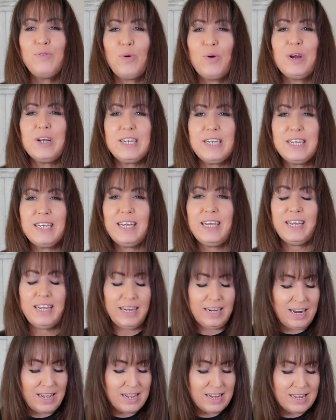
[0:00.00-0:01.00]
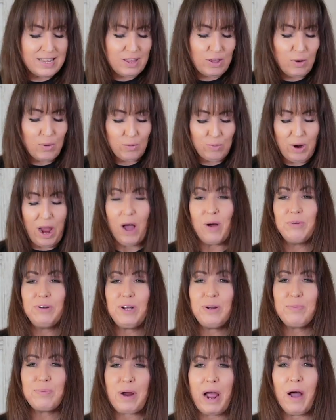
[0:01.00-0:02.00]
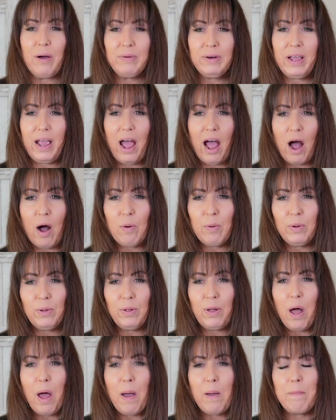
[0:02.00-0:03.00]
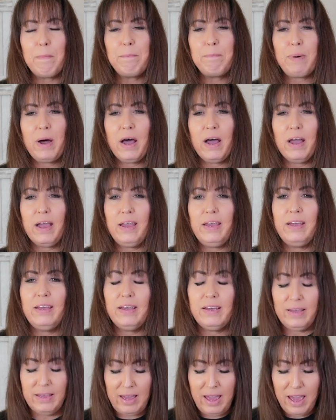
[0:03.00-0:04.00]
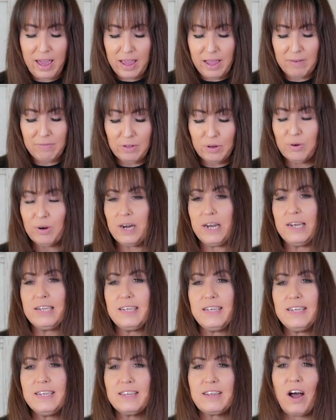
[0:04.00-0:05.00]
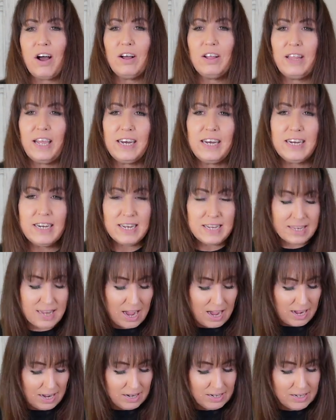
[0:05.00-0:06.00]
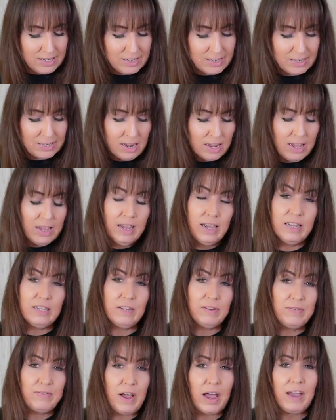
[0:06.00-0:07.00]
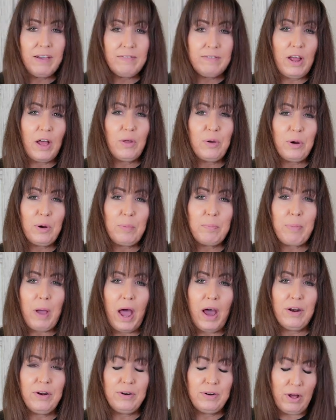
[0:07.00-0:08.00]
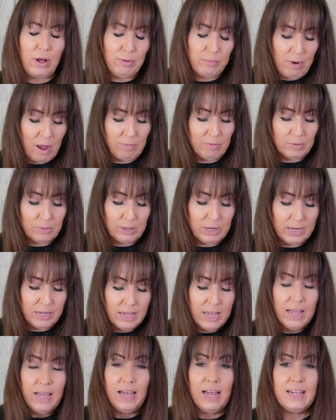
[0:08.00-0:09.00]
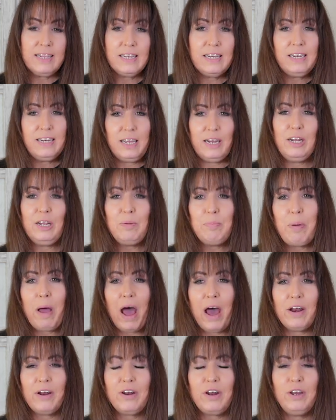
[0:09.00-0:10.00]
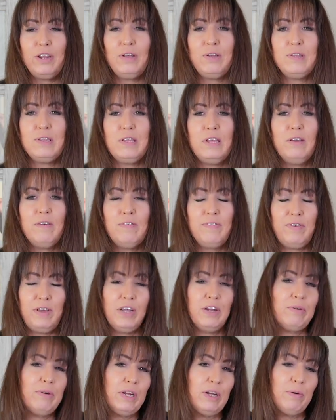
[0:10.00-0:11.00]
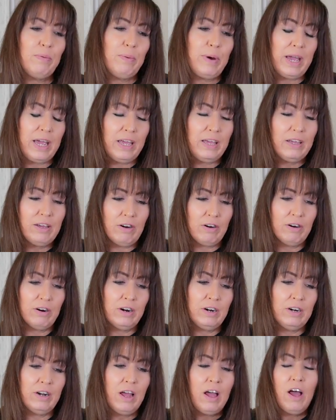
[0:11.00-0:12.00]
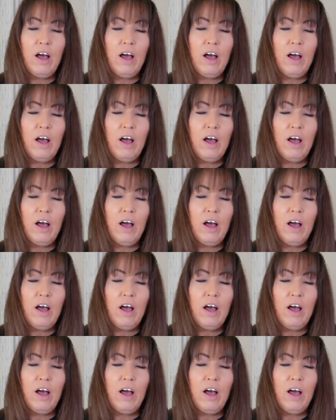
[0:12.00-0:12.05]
14 is the Round and Round cowl by Kay of the Crazy Sock Lady Designs. It's a $5 pattern on Ravelry. It's a knitted pattern using fingering weight yarn.